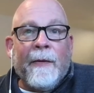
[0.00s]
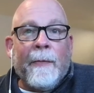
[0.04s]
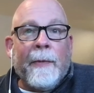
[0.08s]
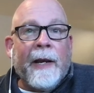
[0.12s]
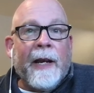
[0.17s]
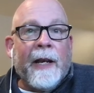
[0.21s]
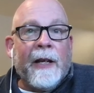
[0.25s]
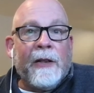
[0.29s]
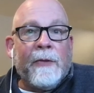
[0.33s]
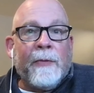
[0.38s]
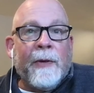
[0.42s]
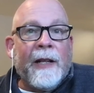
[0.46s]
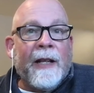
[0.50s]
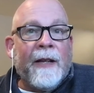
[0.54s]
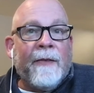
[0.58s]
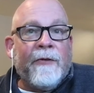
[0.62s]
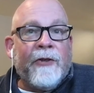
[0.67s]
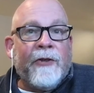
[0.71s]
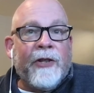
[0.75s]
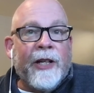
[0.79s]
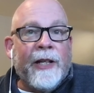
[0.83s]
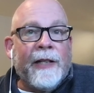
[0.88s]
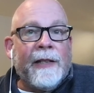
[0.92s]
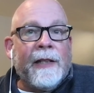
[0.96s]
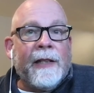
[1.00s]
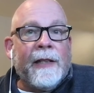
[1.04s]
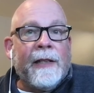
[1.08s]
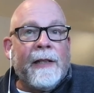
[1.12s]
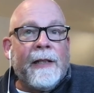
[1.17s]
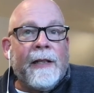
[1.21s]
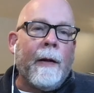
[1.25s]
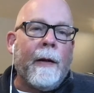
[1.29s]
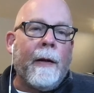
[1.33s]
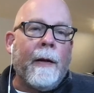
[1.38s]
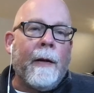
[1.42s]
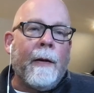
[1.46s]
because we love
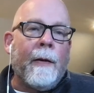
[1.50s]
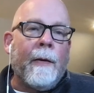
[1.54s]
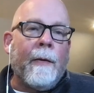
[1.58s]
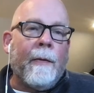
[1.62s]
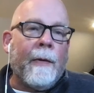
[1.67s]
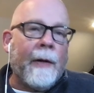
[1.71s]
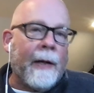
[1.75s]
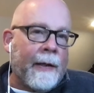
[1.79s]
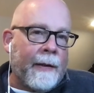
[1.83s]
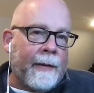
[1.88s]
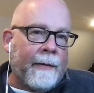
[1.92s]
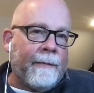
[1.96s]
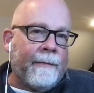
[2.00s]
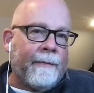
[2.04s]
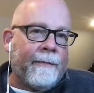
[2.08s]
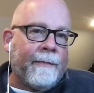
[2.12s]
Jesus. Well,